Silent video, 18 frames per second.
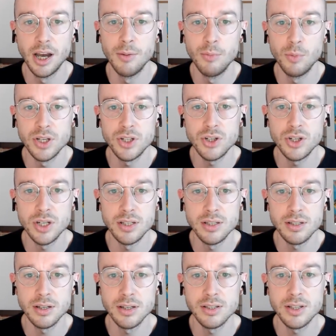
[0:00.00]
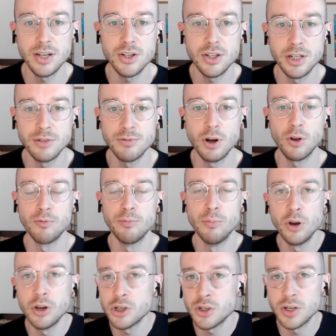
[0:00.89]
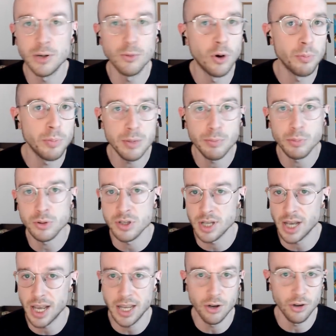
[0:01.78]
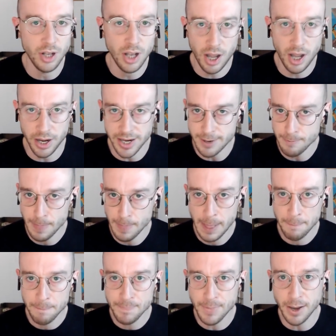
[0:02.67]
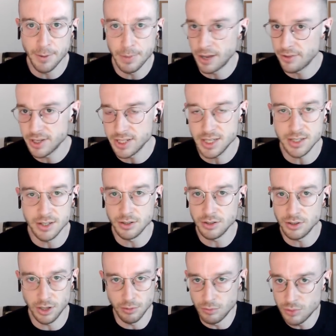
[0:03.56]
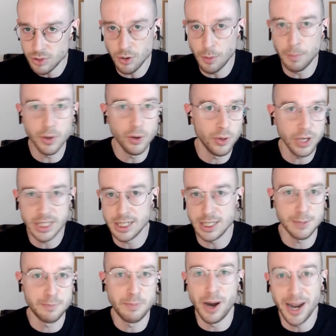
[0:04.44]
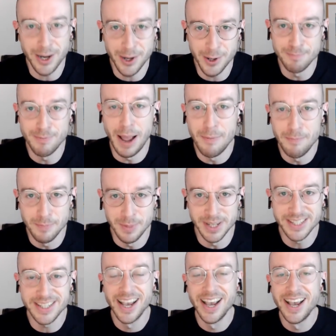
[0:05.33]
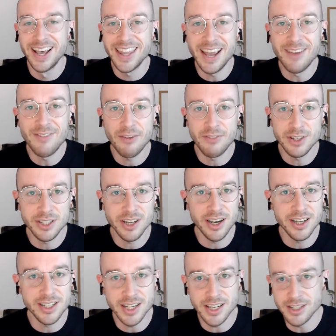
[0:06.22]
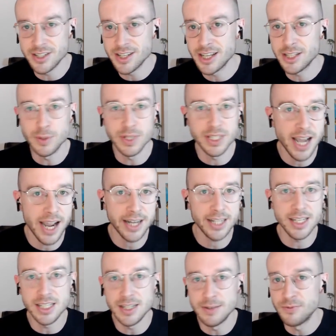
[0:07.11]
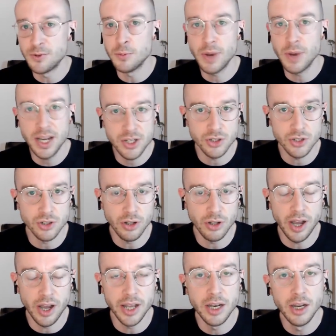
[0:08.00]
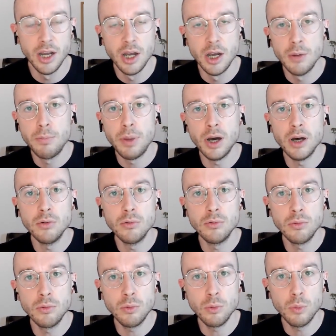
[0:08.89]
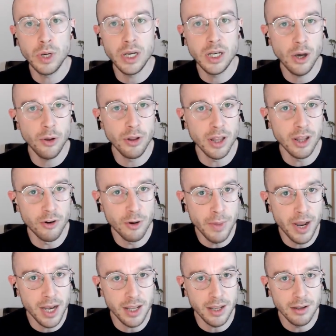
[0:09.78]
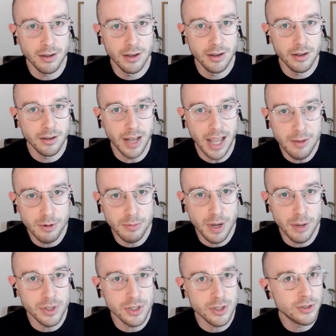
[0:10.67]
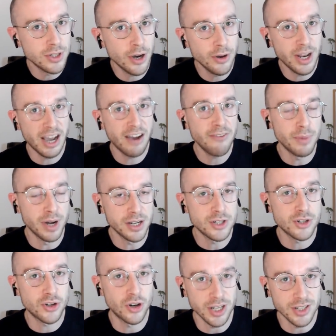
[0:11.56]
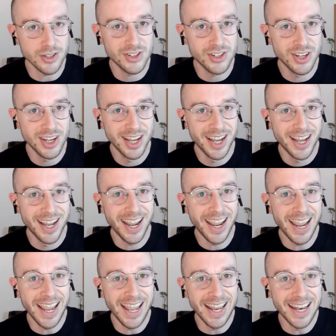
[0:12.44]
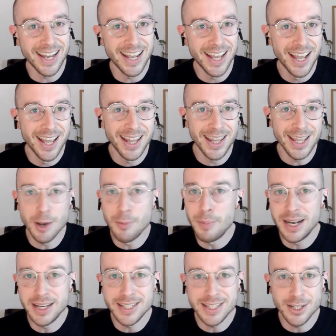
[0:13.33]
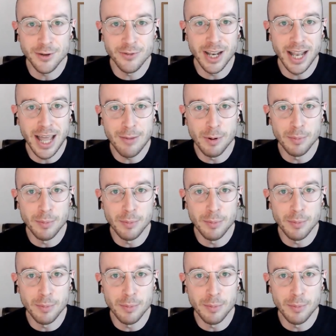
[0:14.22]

which is essentially a role of monitoring what people say online. Now, this isn't, it's not purely to spy on members. They've advertised it as, say, to attack disinformation online. But we know that there are many Labour members who don't have much trust in the ability of the